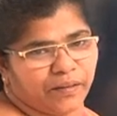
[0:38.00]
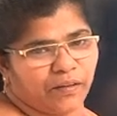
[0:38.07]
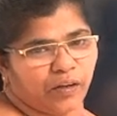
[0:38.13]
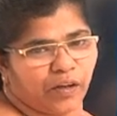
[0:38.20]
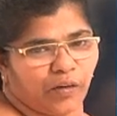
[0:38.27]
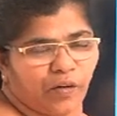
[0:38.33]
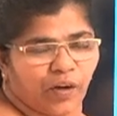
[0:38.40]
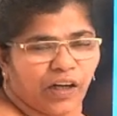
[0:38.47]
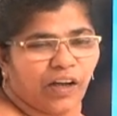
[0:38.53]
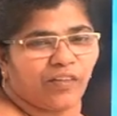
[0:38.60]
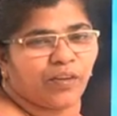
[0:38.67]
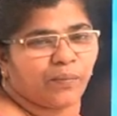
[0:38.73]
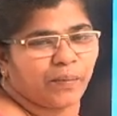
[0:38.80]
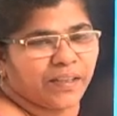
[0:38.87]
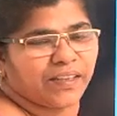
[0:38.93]
Okay, one
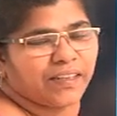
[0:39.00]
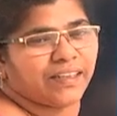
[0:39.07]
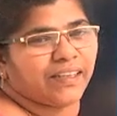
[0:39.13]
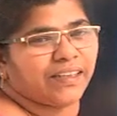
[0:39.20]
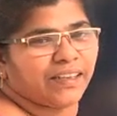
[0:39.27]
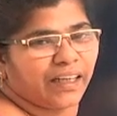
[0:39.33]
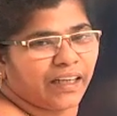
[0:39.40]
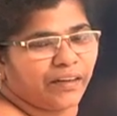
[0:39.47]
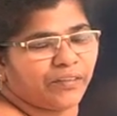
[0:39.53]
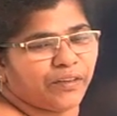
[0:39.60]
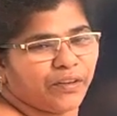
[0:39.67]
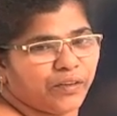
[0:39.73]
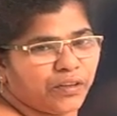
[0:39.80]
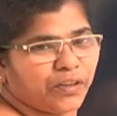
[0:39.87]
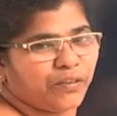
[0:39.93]
of the materials they have
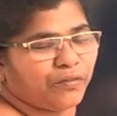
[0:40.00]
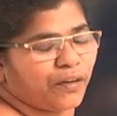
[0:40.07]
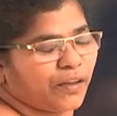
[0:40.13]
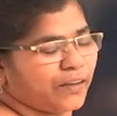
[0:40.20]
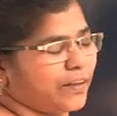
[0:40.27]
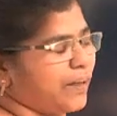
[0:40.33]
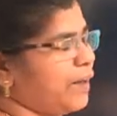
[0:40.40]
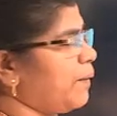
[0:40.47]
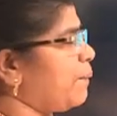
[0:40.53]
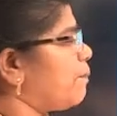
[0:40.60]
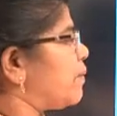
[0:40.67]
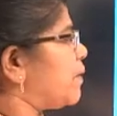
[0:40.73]
used for the